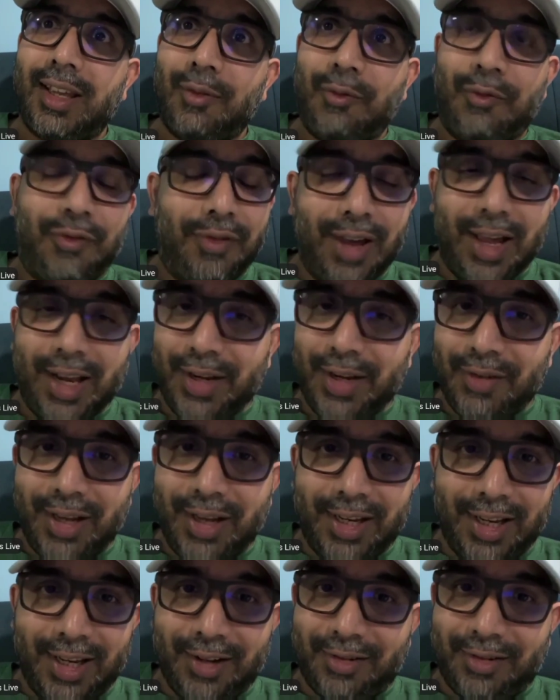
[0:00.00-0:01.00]
very,
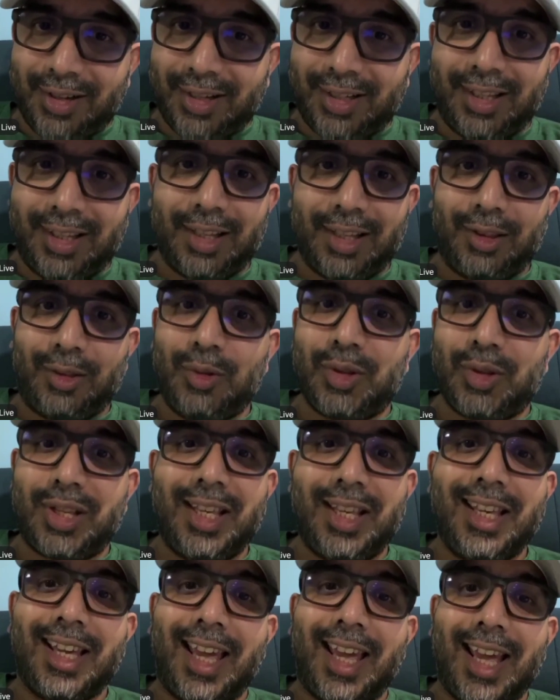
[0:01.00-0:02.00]
very interesting to
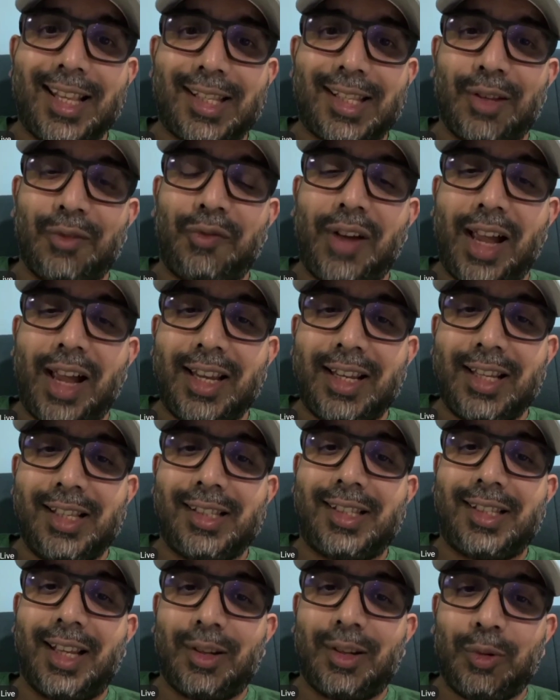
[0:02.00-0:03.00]
see who gets the
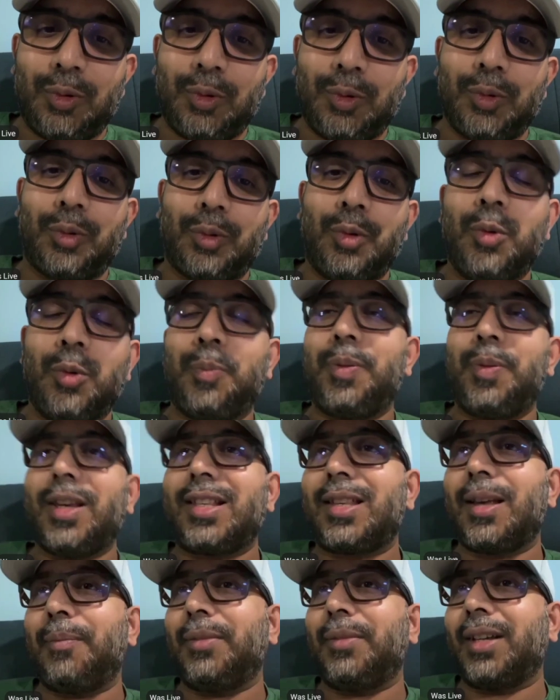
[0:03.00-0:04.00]
finals and who
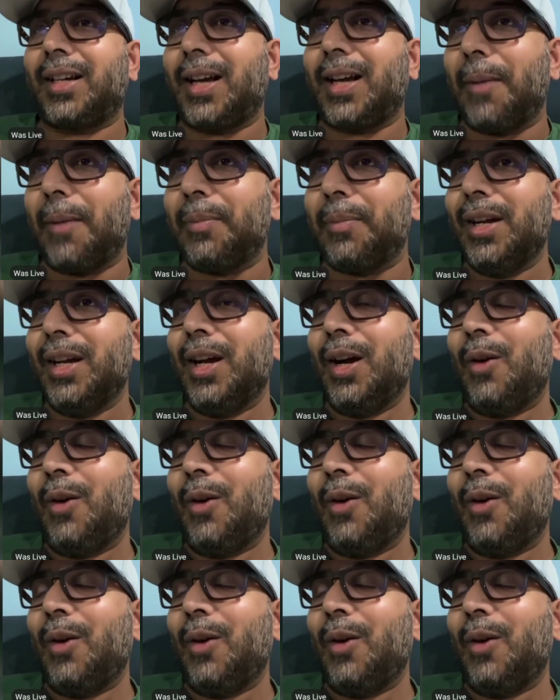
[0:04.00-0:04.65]
picks up the cup.